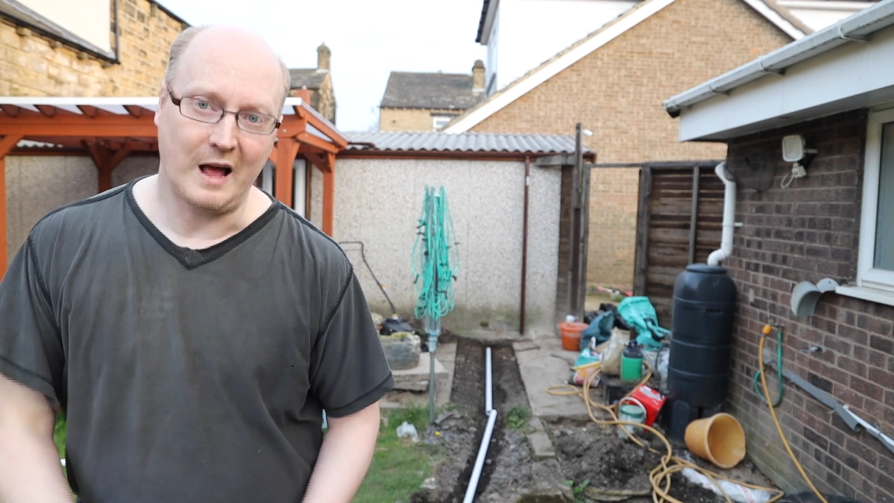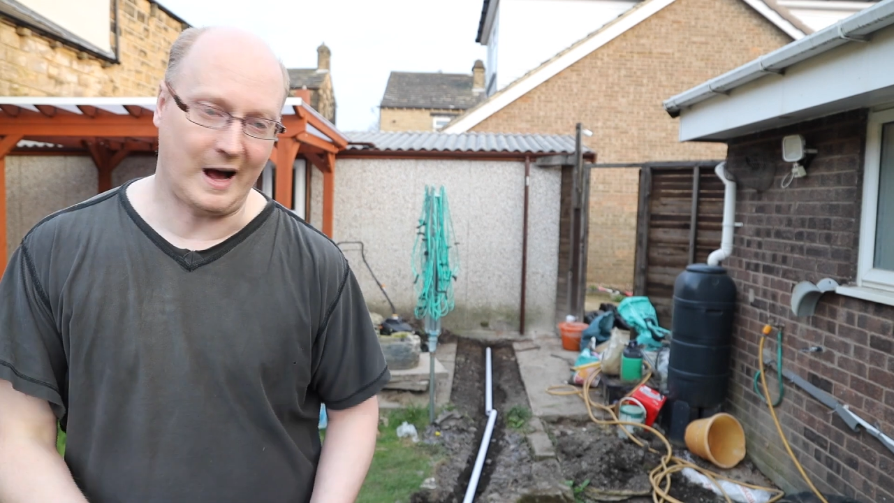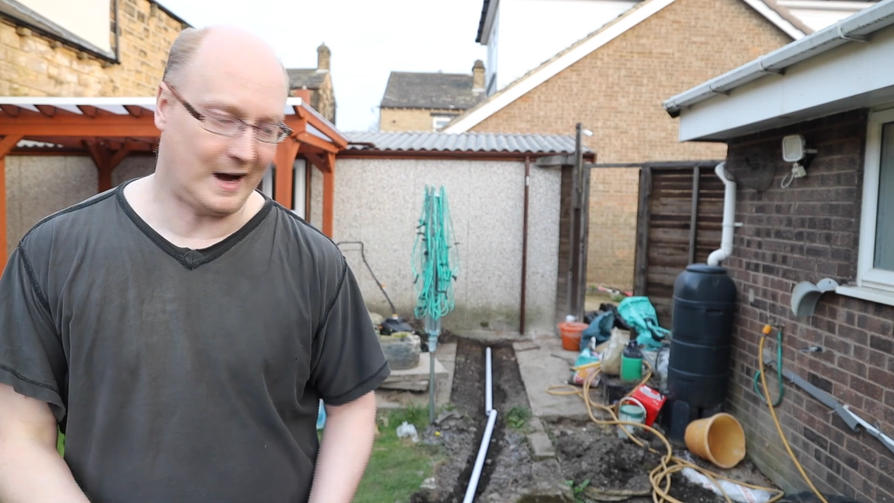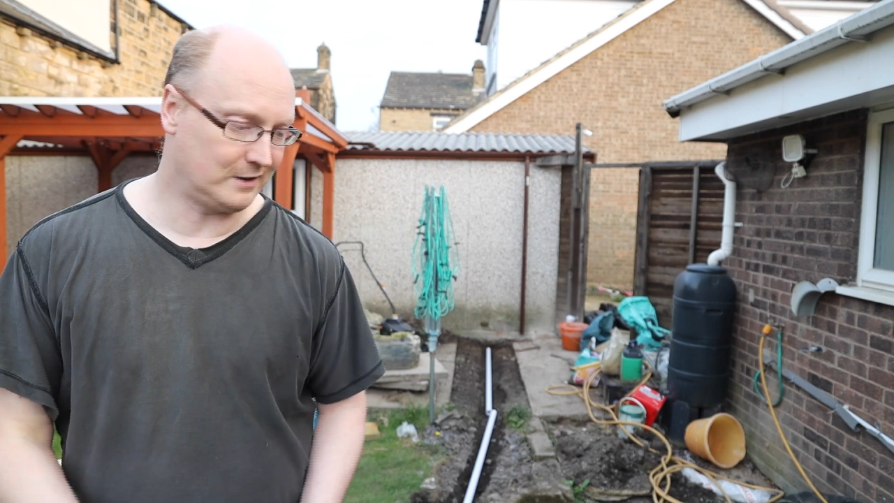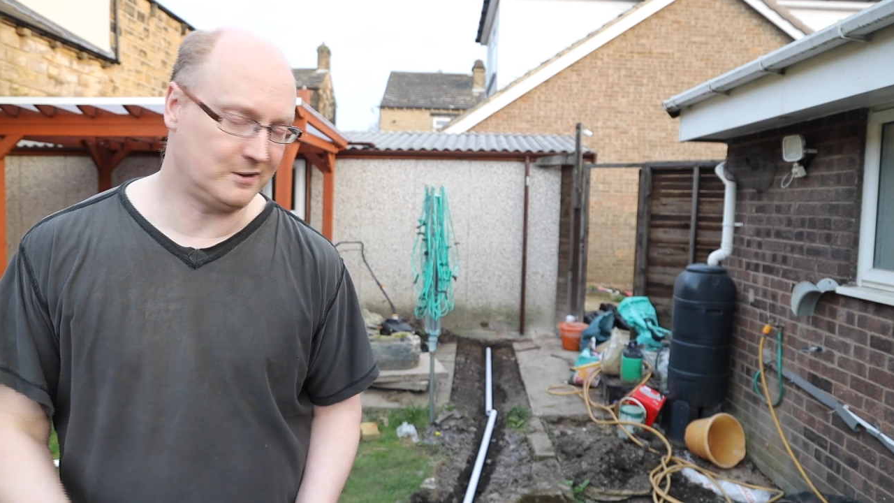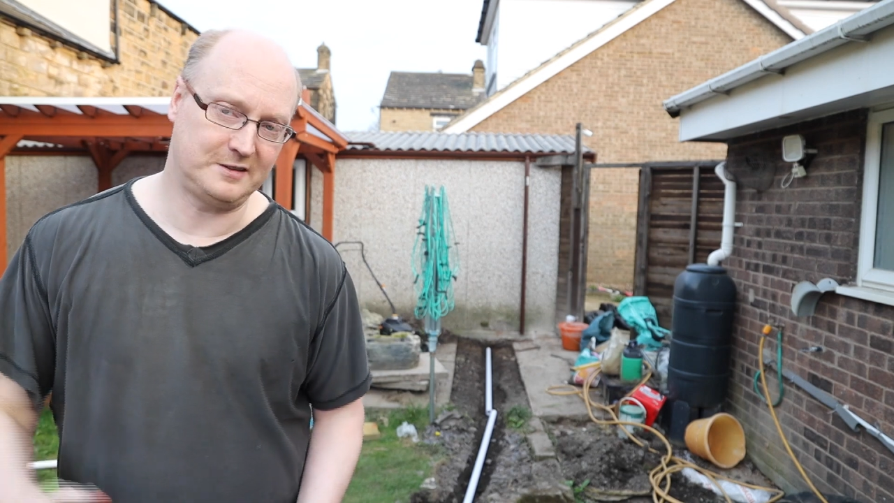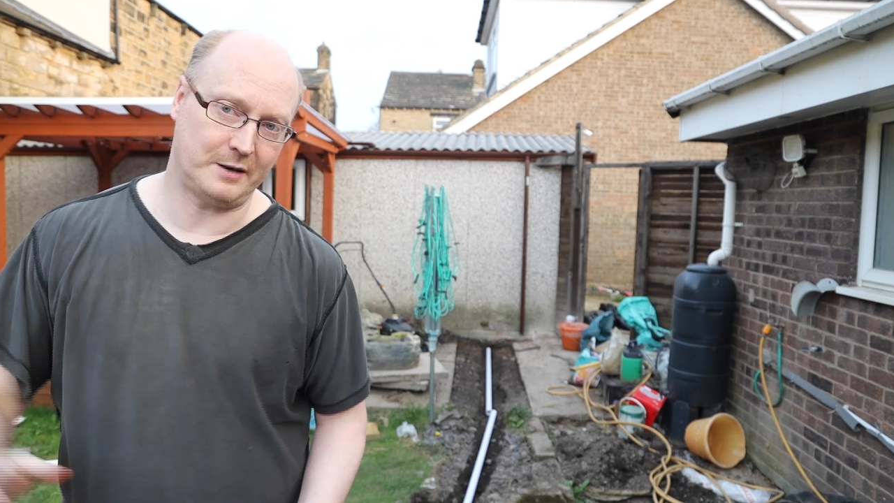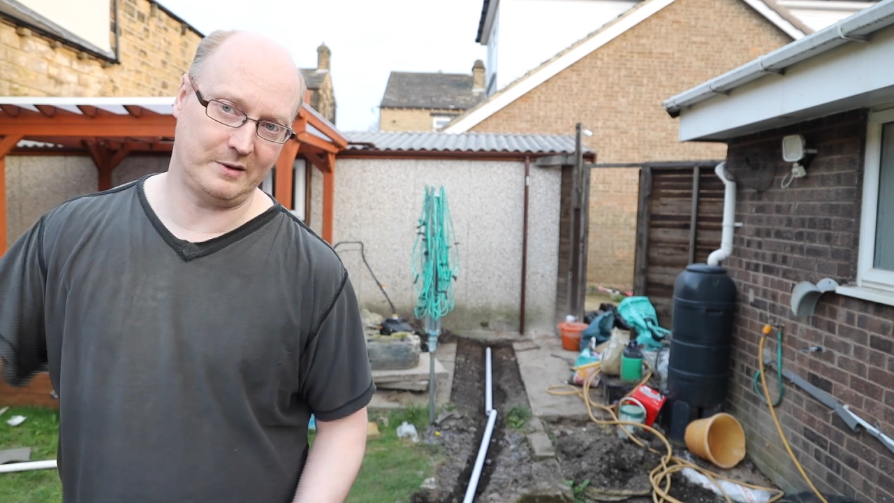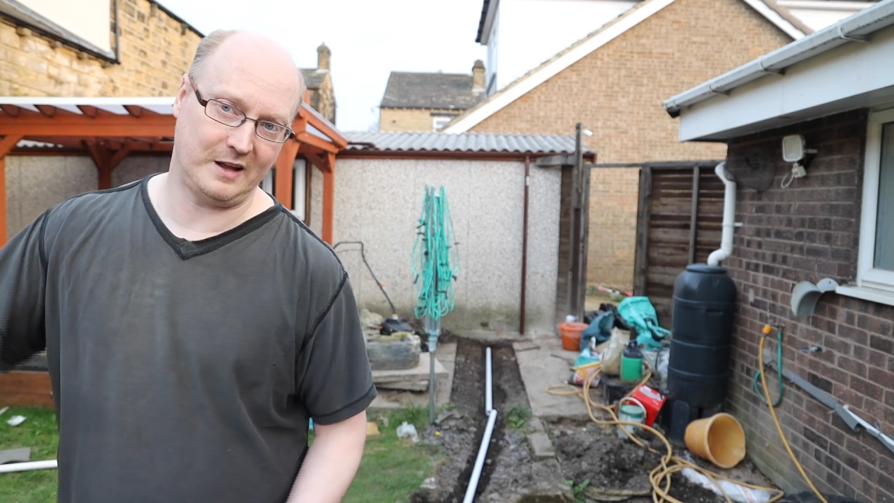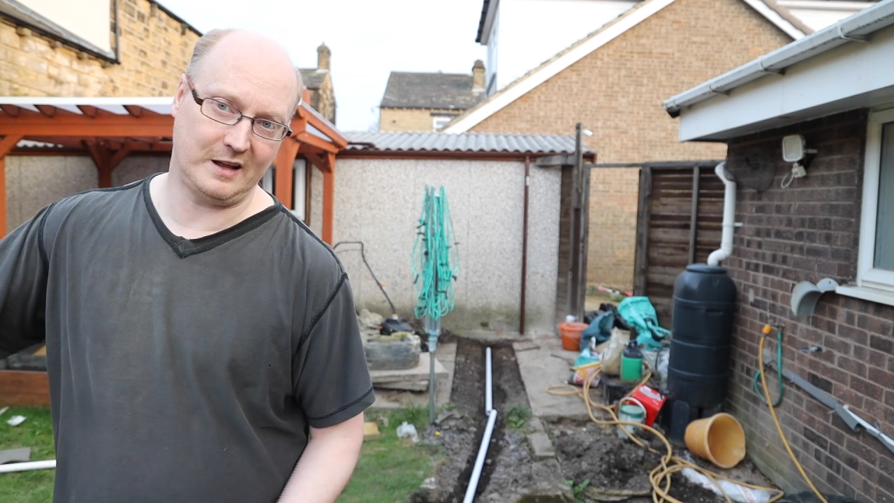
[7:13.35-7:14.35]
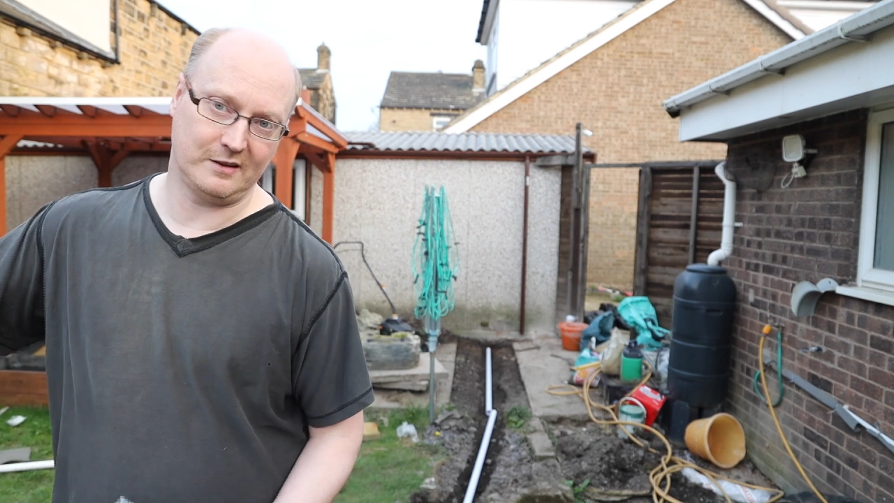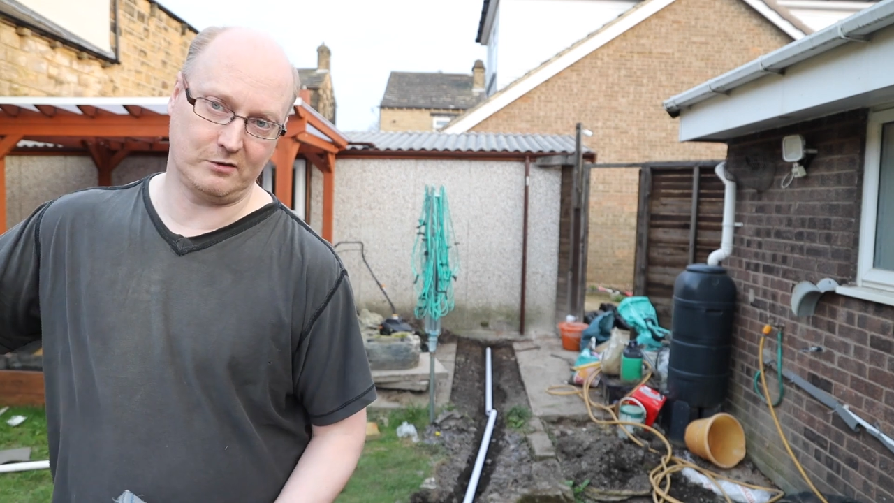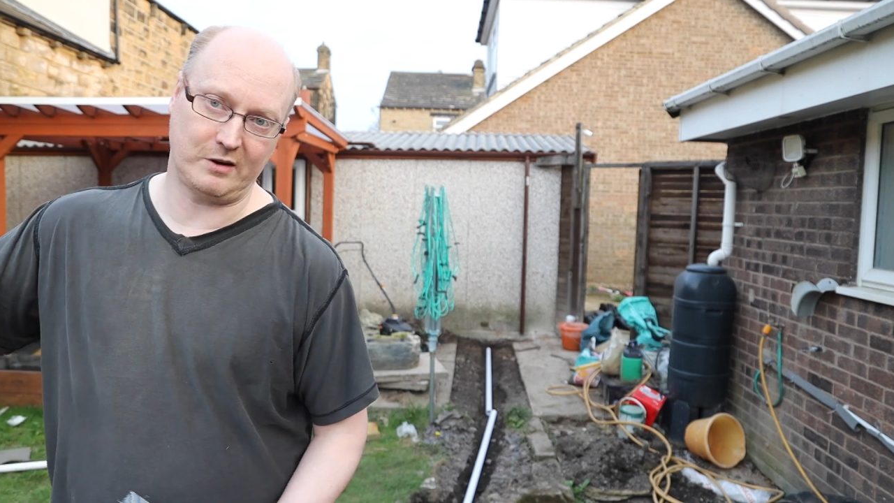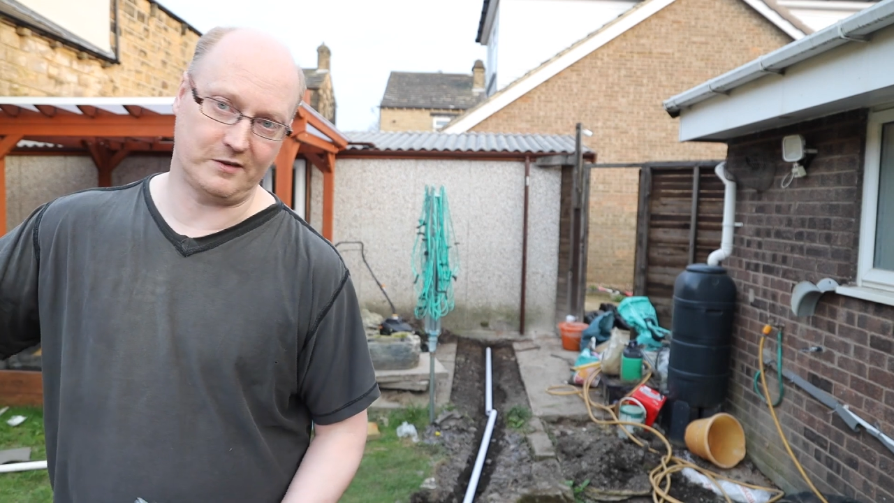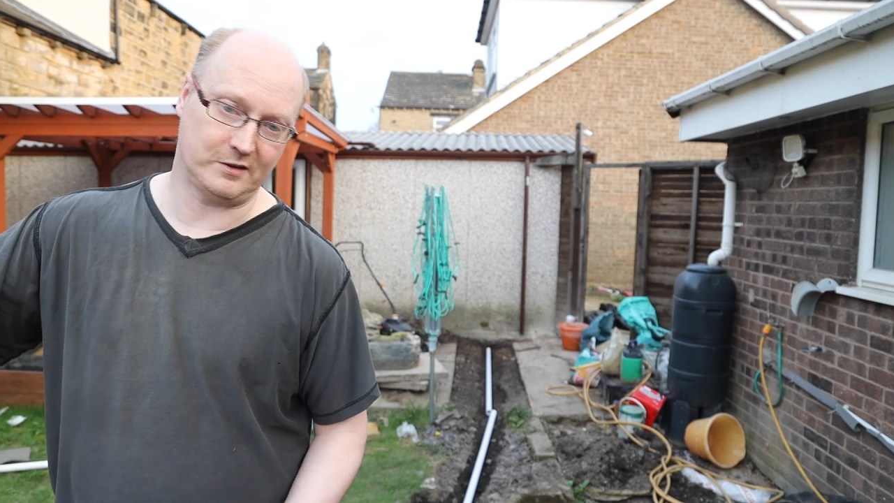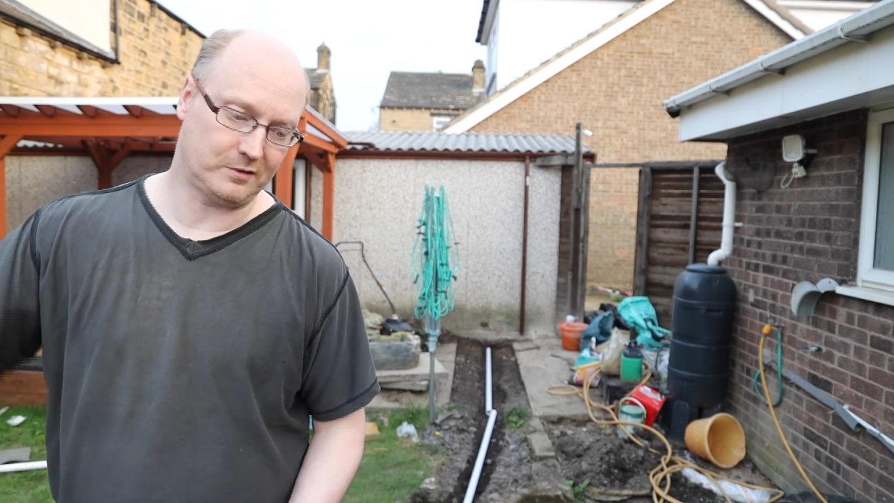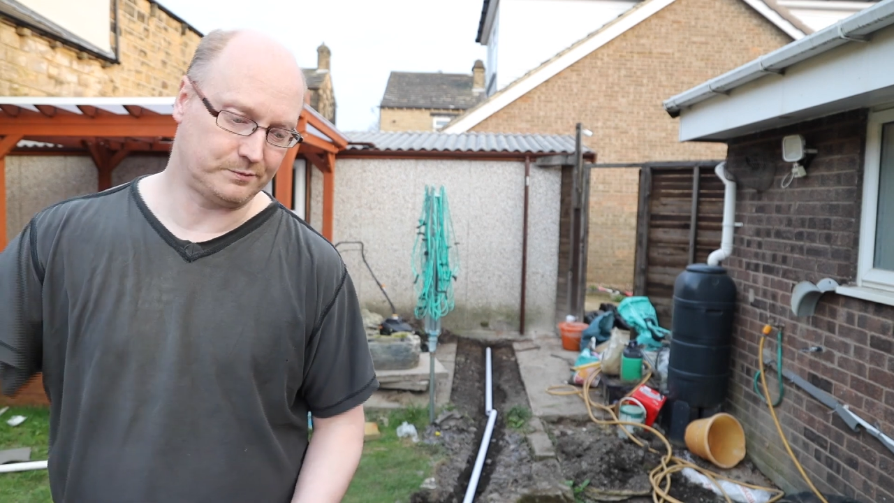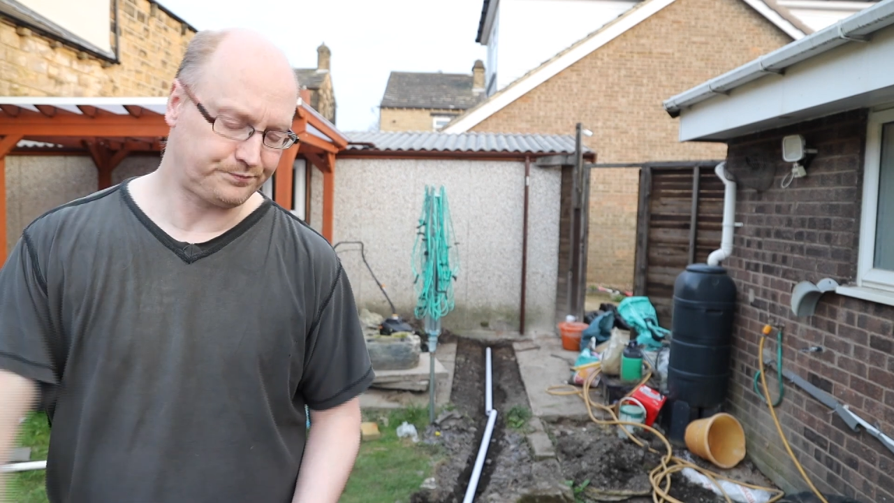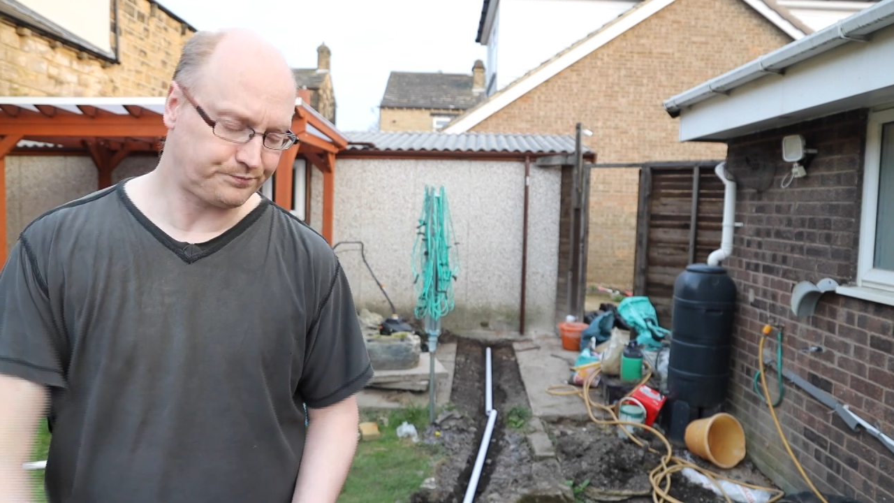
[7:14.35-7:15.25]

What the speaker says: and contaminate the rivers.